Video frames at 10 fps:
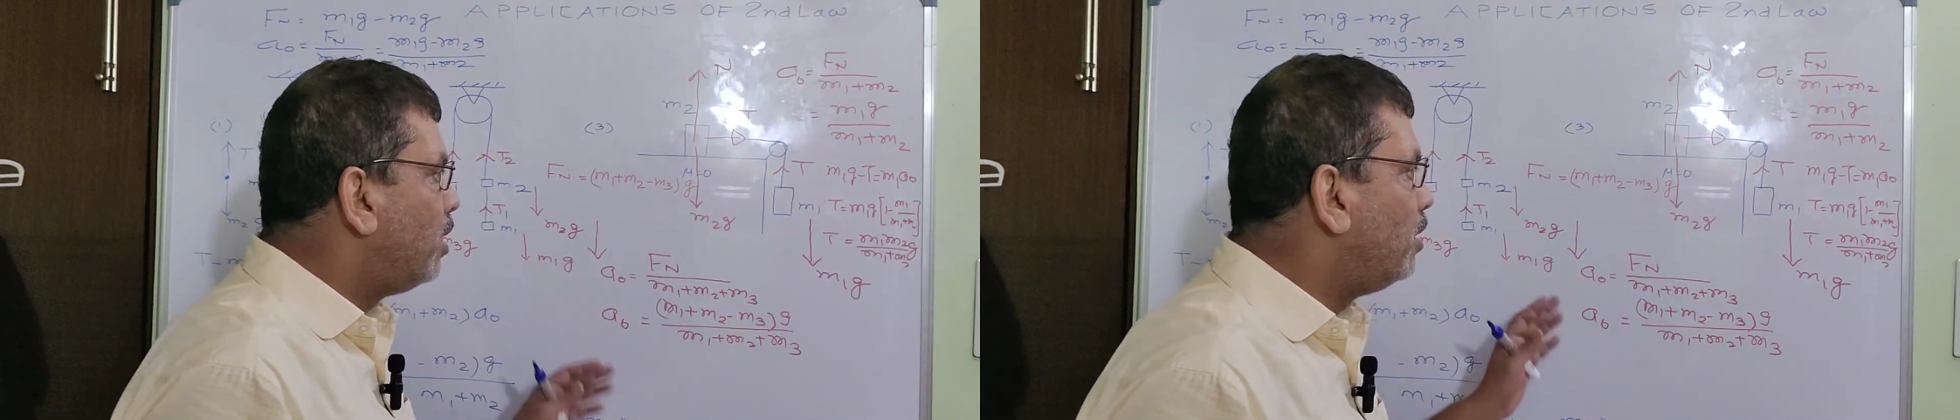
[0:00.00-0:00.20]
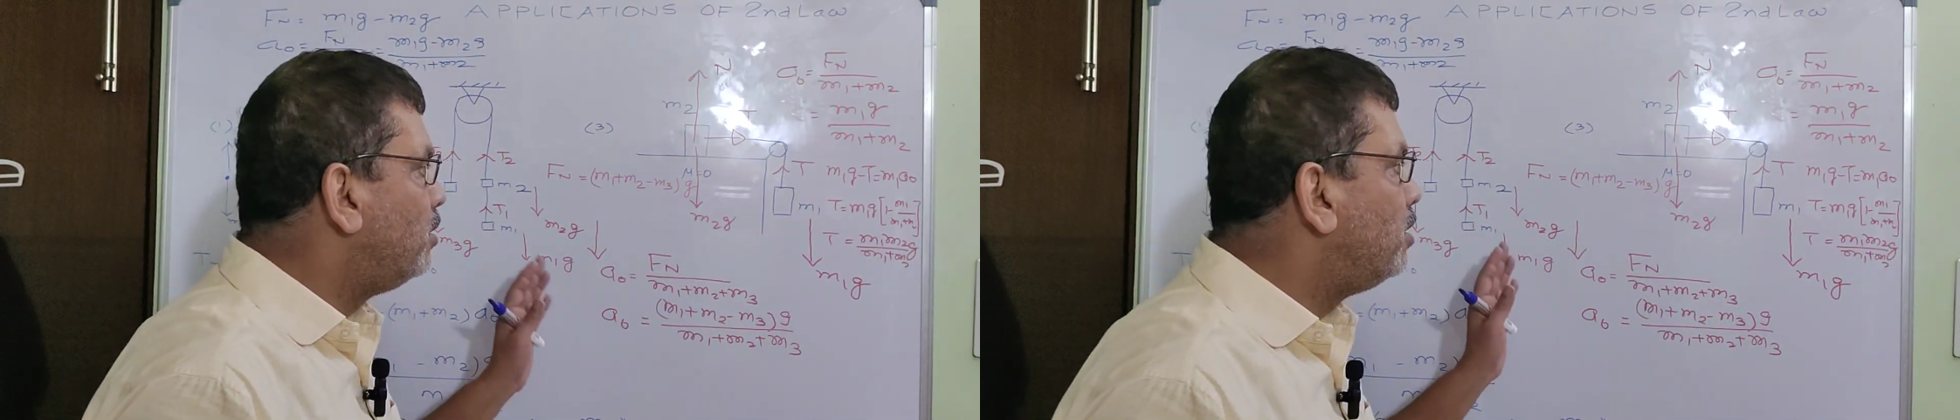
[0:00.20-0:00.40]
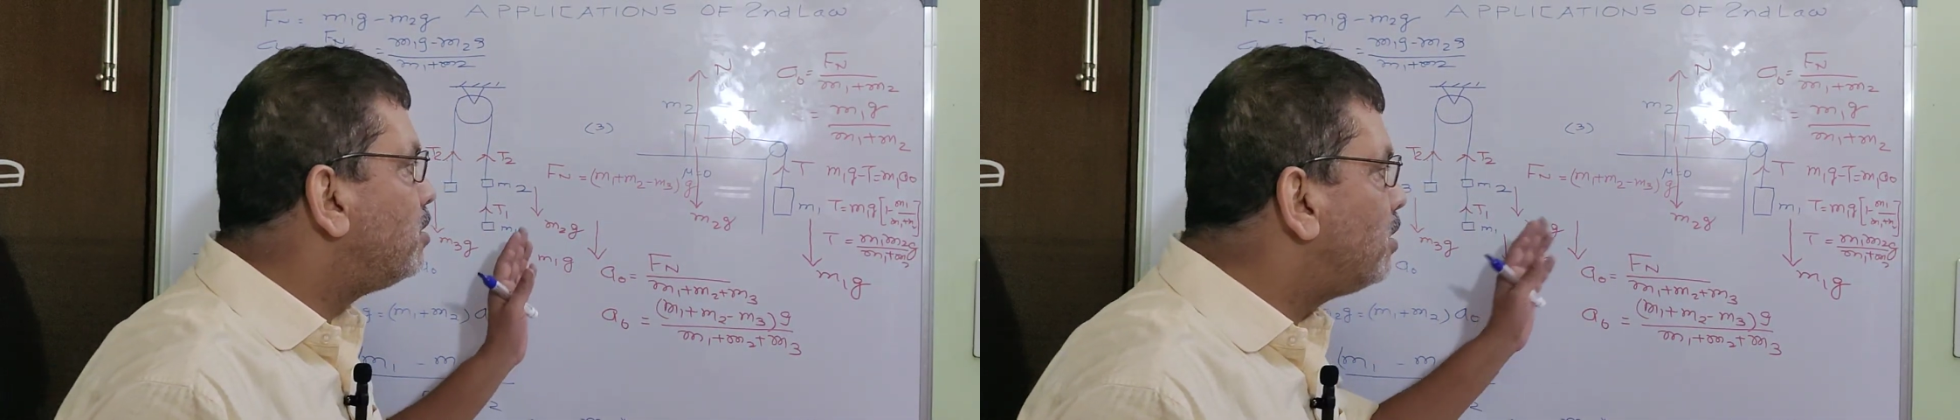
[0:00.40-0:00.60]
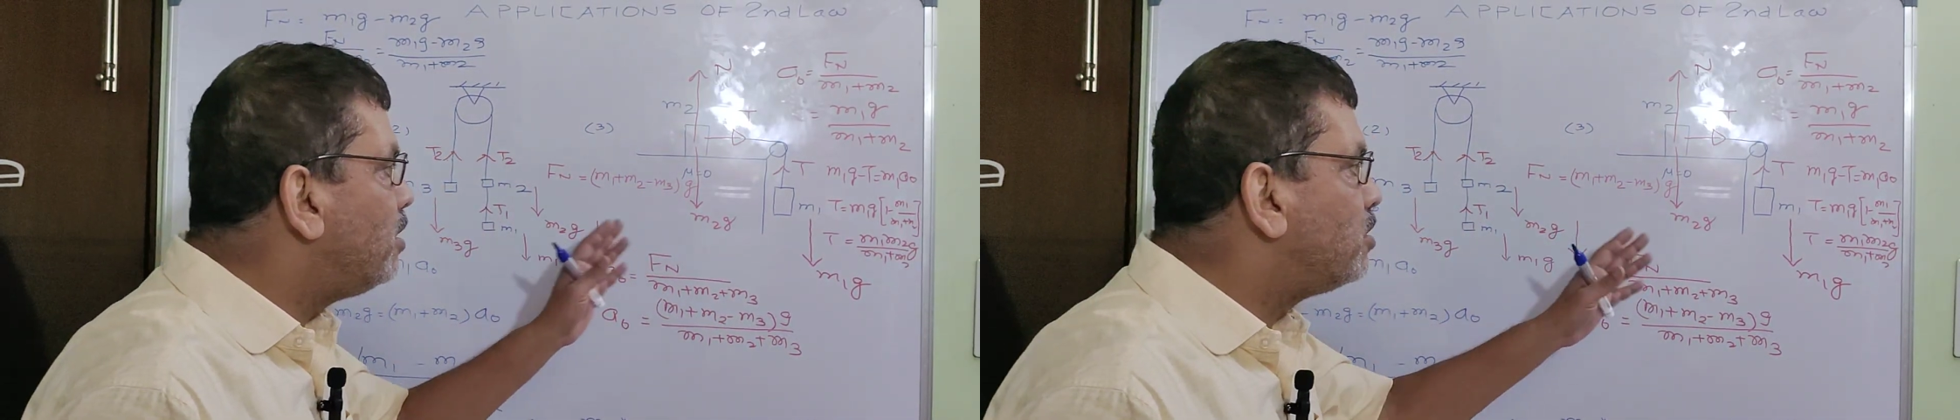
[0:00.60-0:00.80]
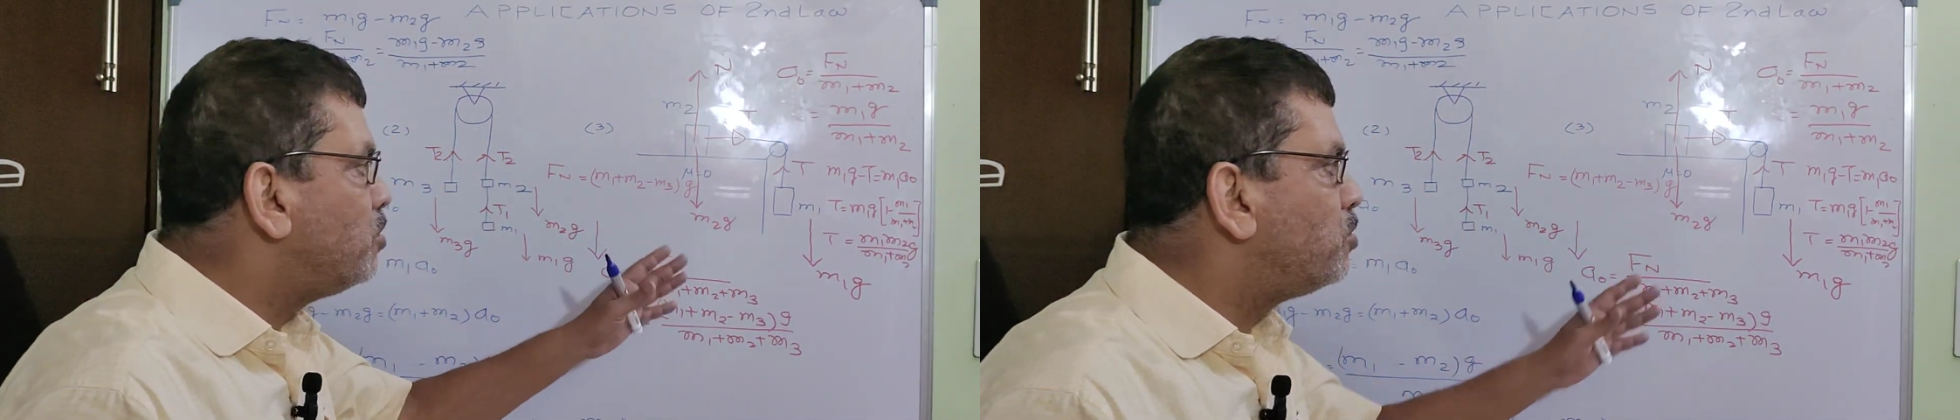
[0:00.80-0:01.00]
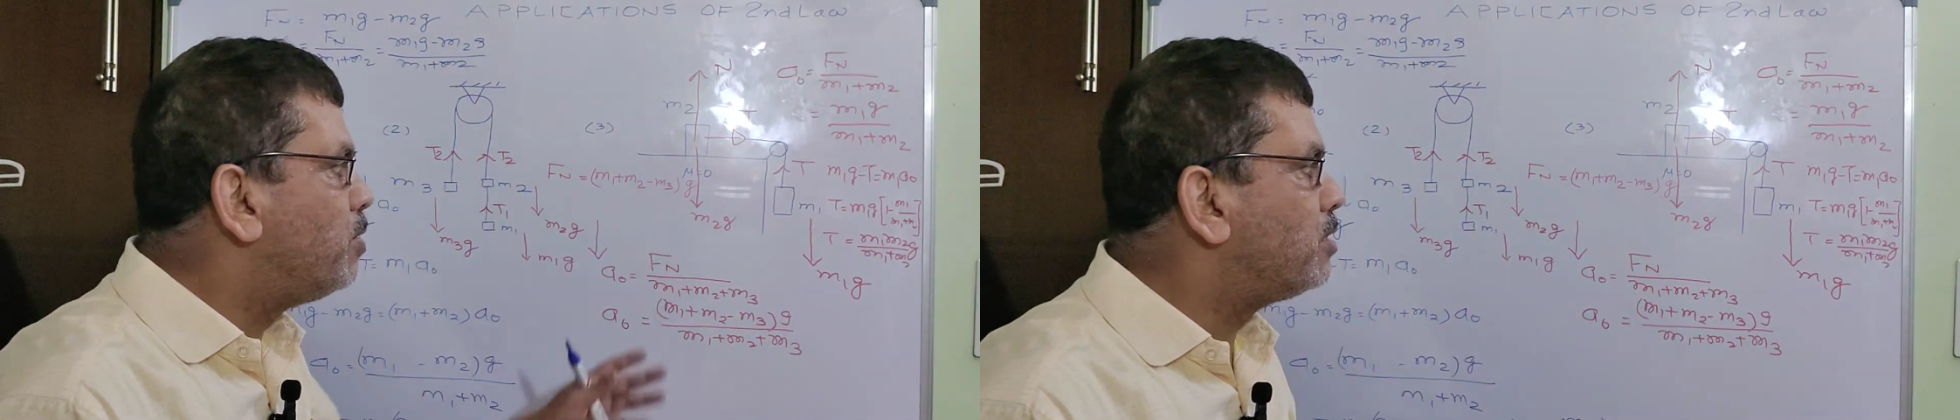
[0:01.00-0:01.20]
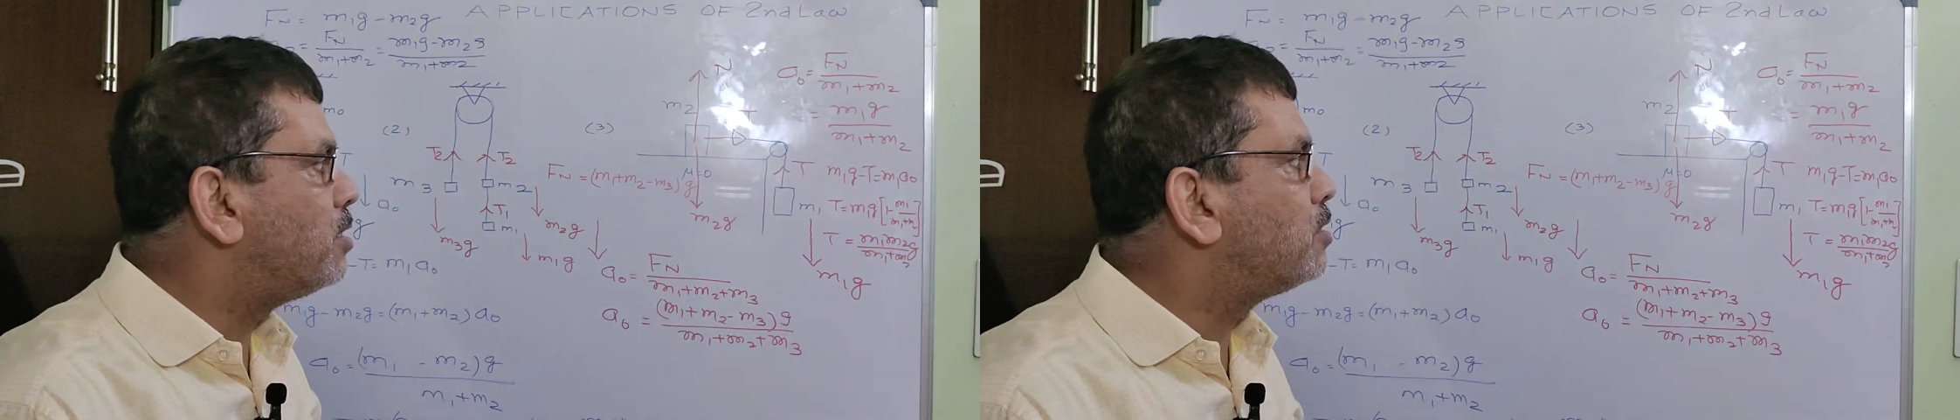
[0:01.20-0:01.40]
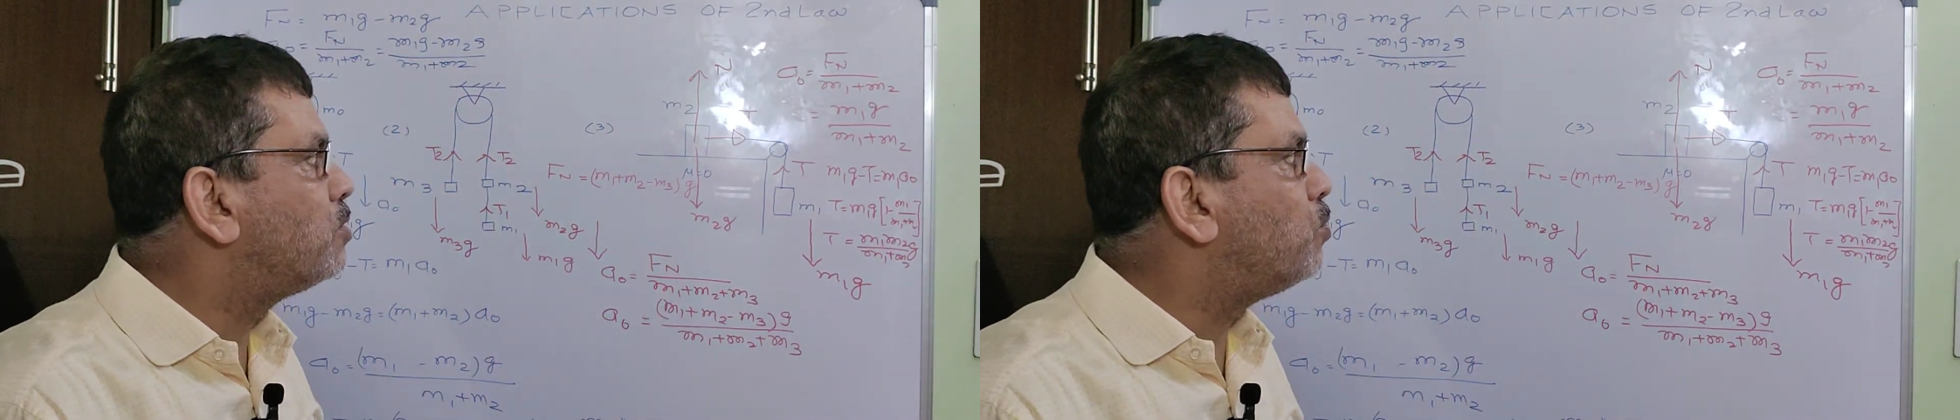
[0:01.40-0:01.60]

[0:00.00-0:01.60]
in these three situations,